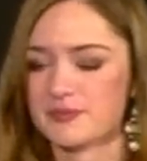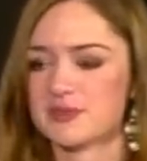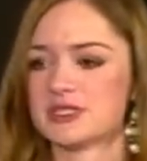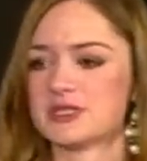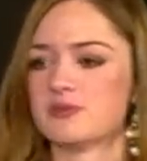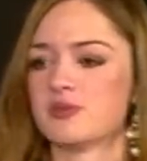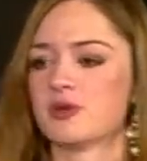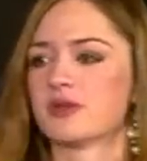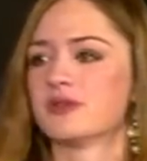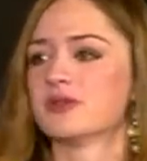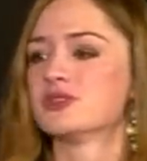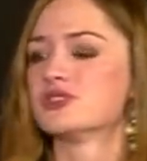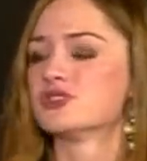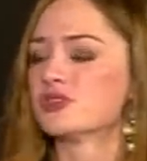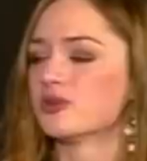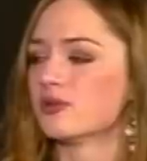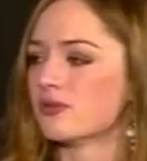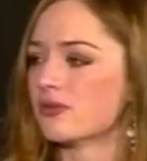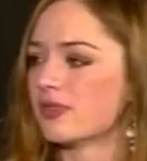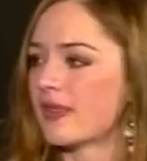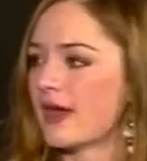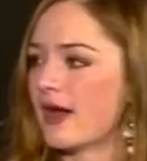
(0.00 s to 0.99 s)
to bring the
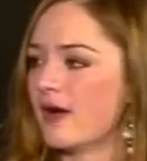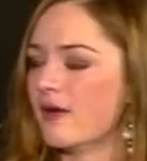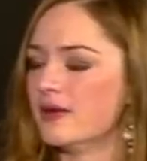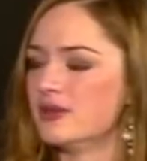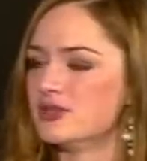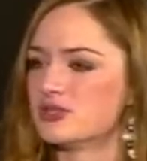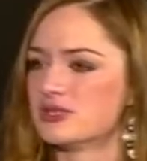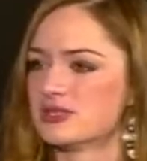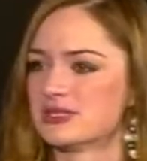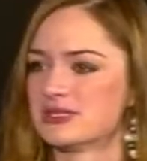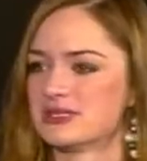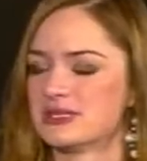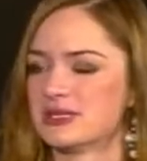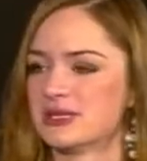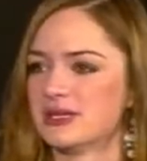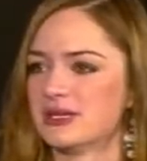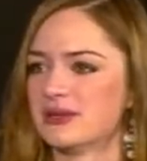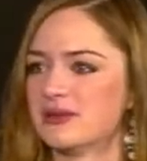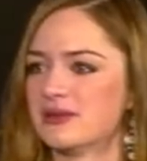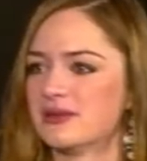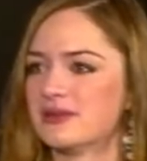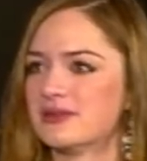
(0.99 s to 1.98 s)
truth out and just
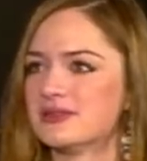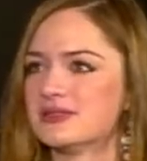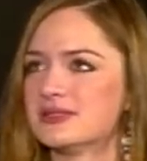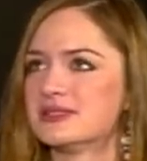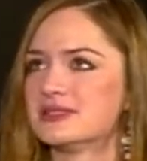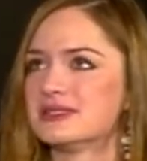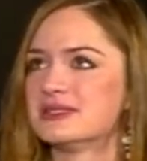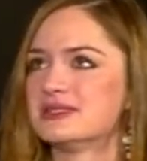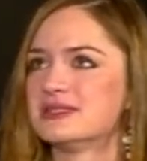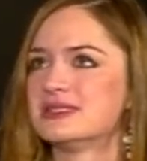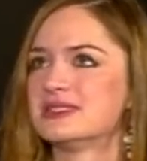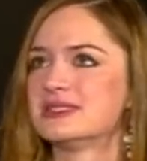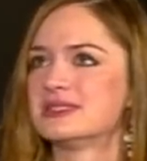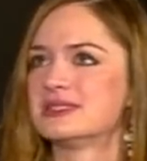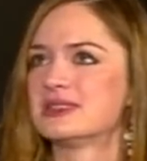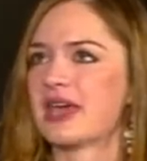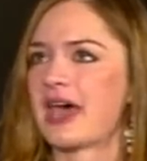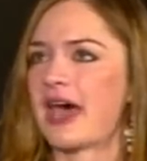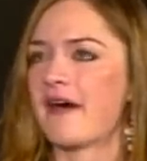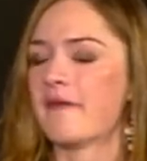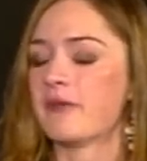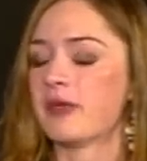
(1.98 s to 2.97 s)
to
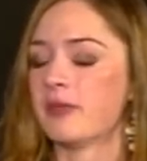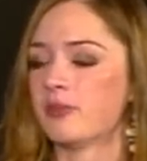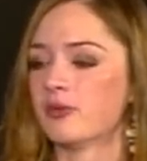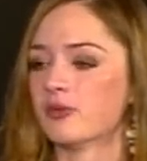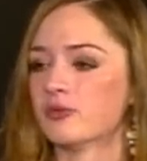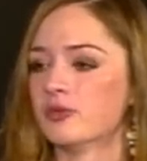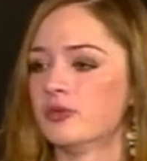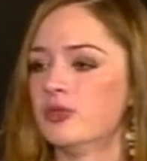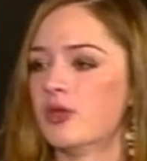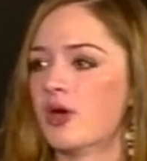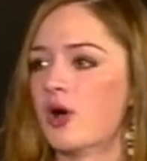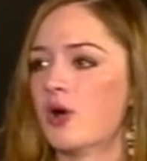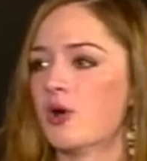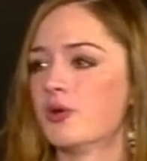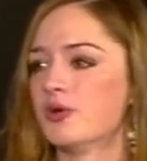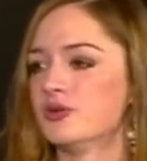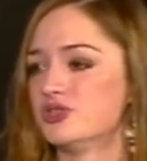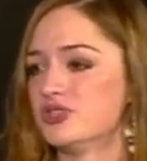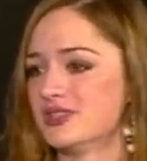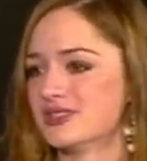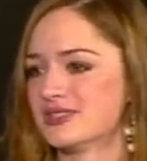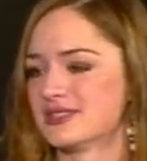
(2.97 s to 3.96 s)
to have people know
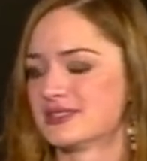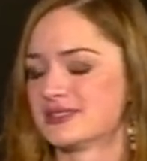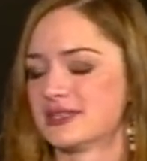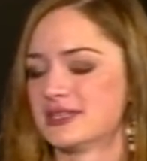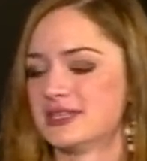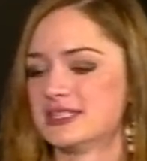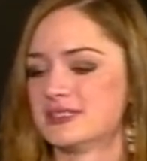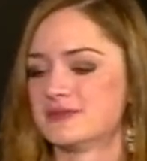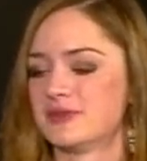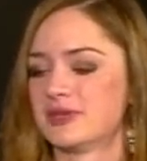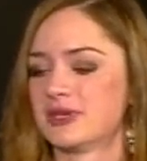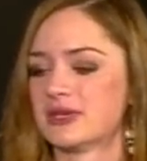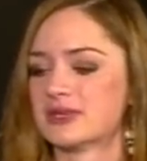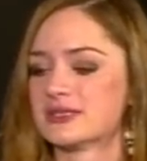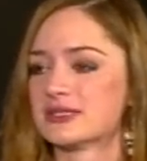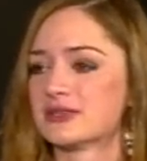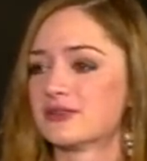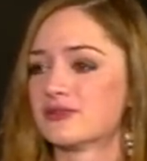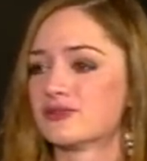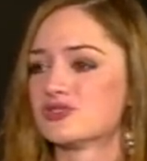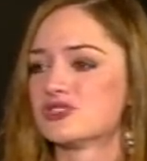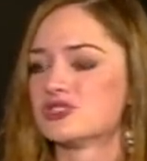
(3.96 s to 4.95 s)
who Jesus is because
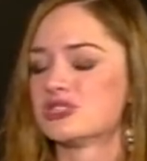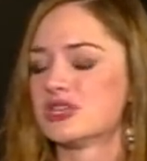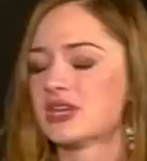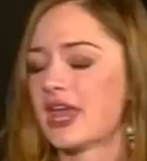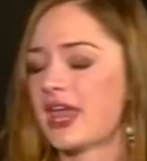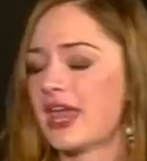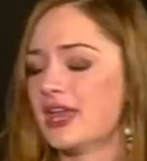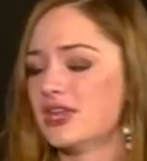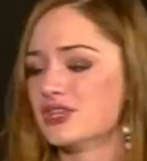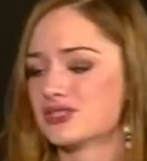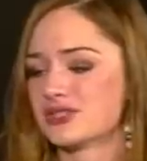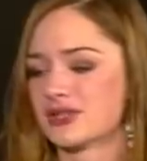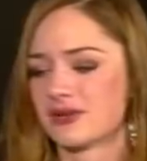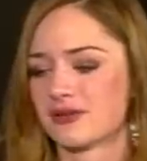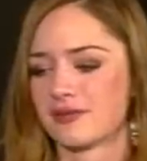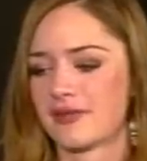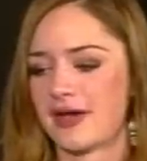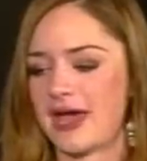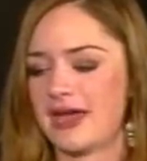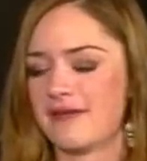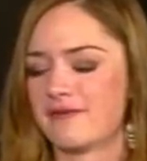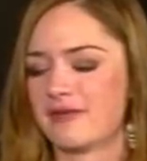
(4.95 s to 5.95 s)
it'll change their
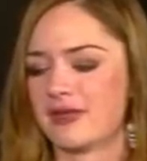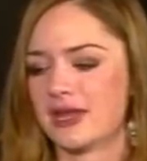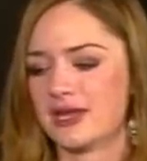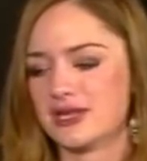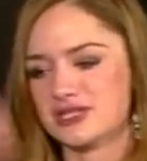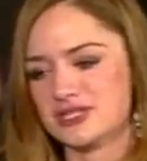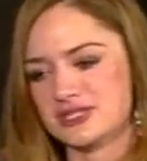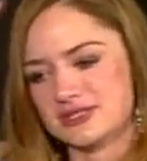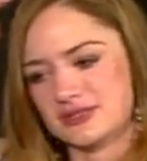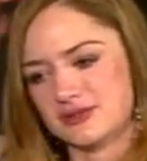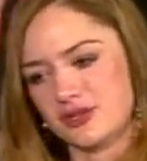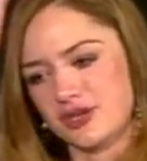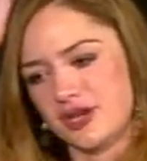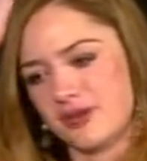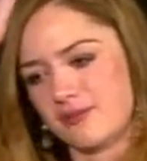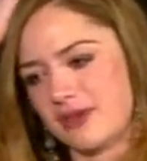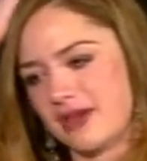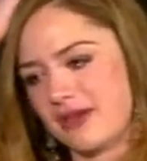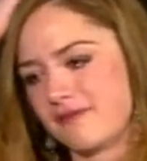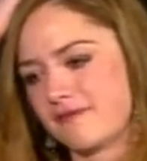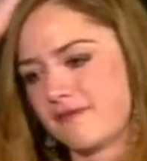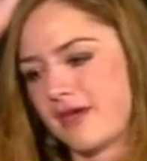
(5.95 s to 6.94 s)
life. And I just look
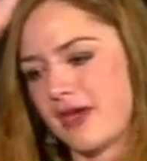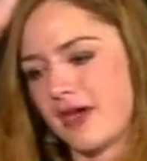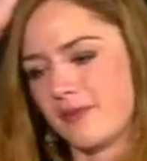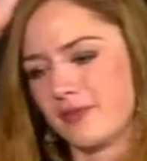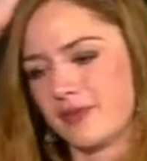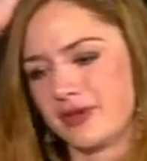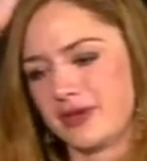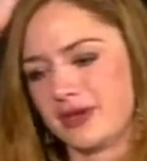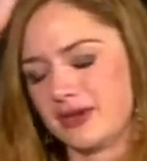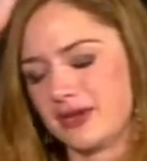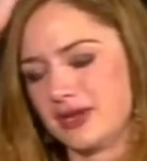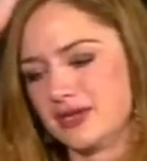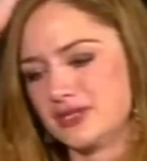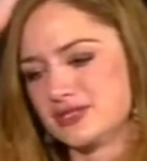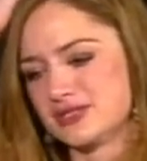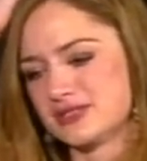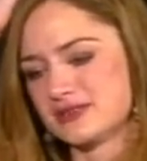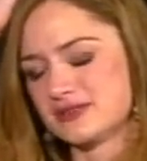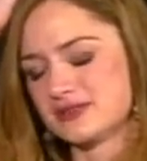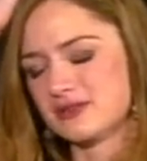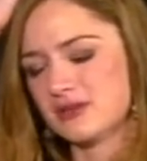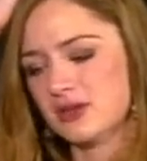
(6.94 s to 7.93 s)
at my family and I
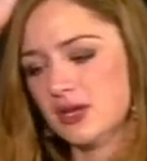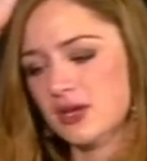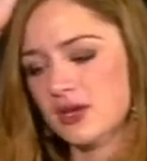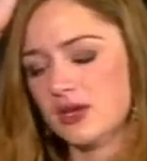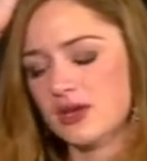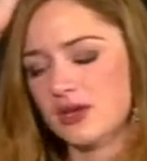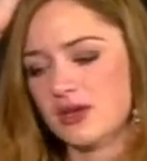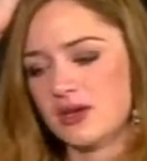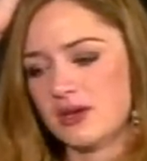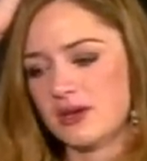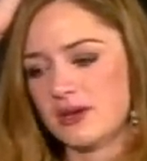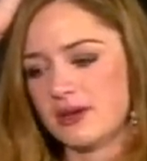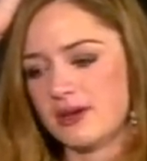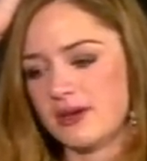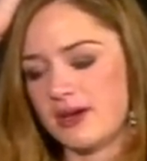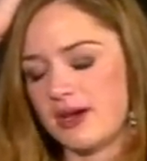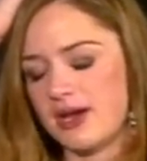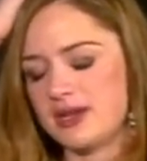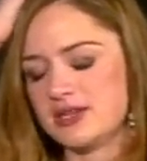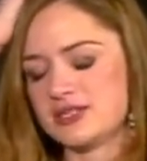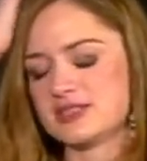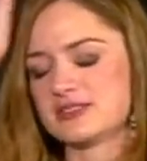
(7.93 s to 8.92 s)
just
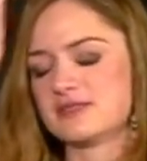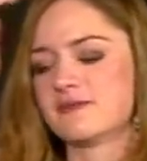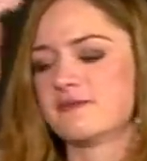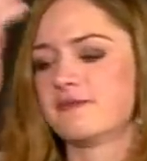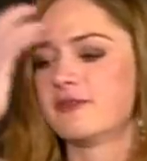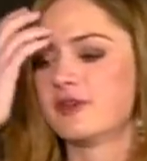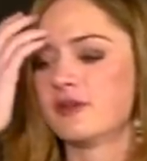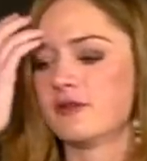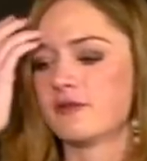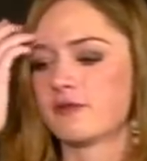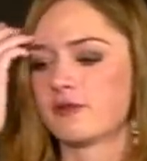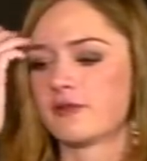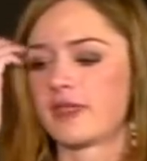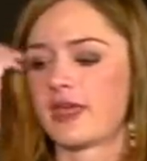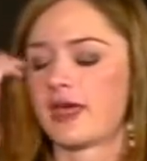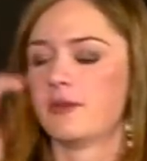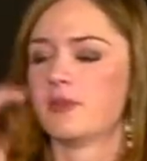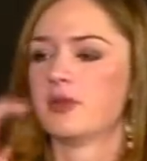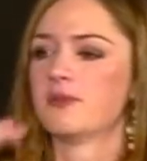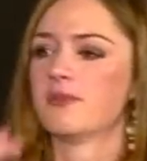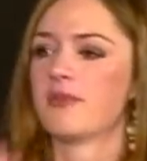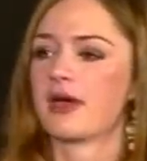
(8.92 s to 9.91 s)
I just feel for
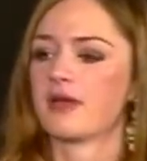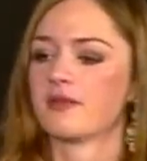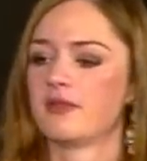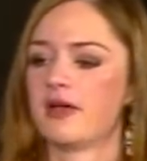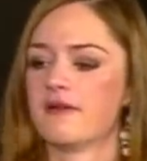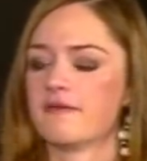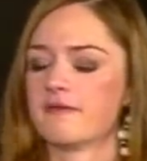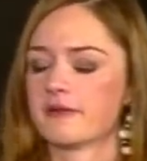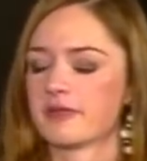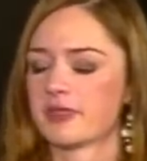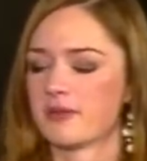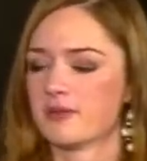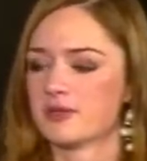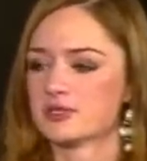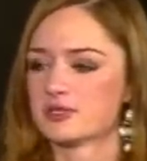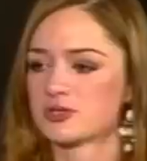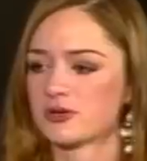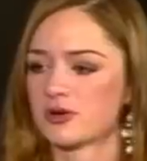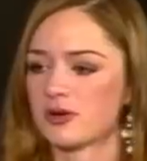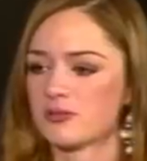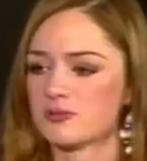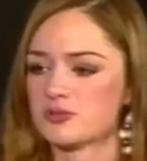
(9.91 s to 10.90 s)
them, and my love for them has
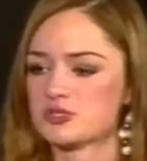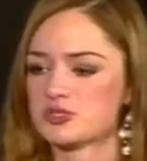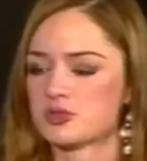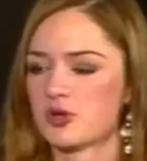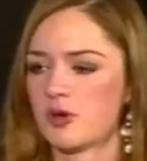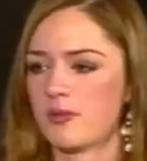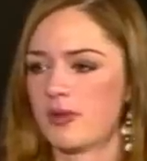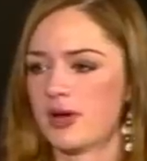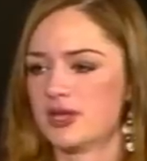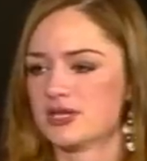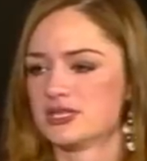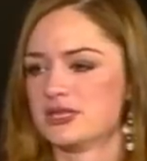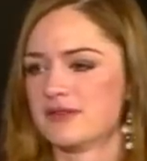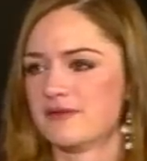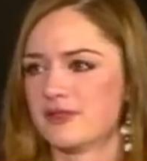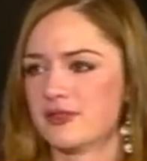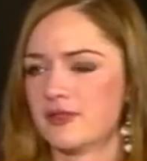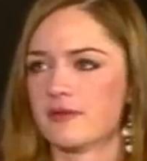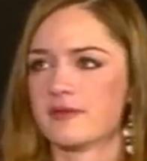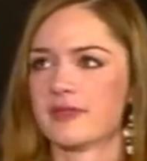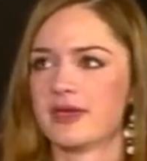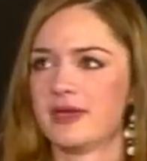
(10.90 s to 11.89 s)
grown so much,
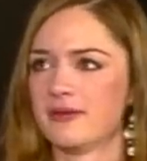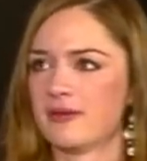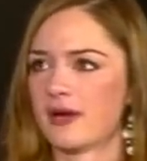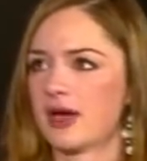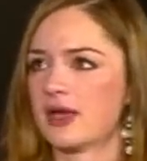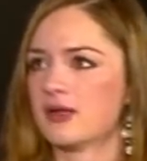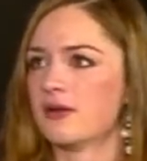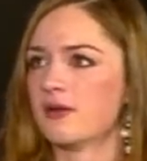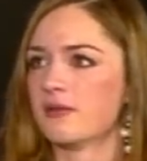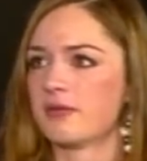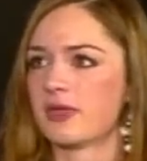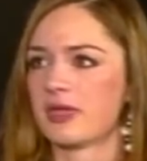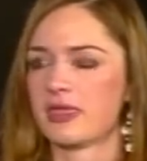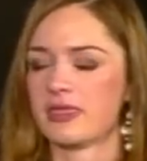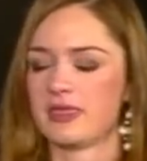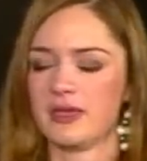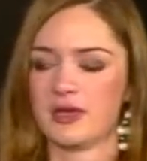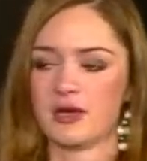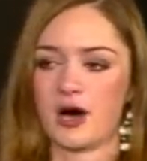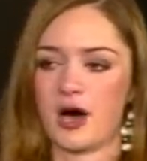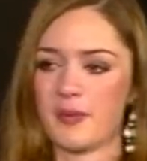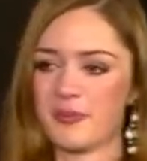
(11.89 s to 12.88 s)
even though they I know they
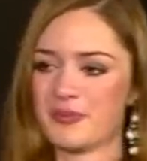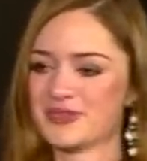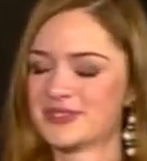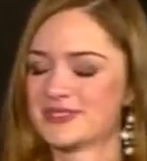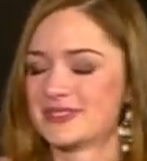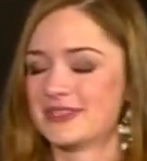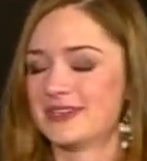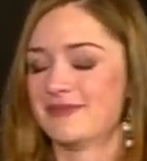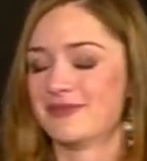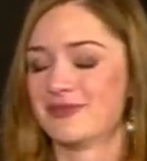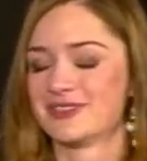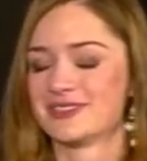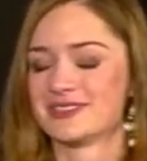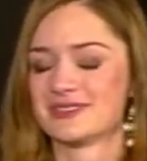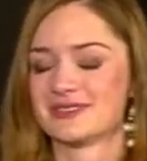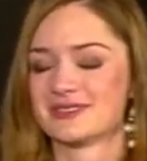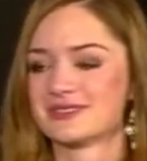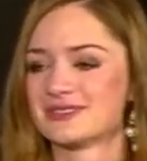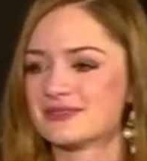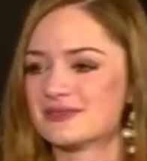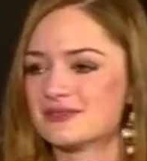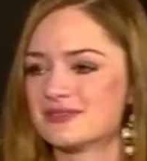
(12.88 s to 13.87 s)
think opposite, which
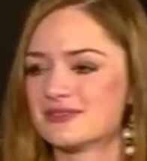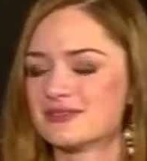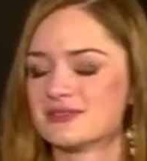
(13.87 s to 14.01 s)
is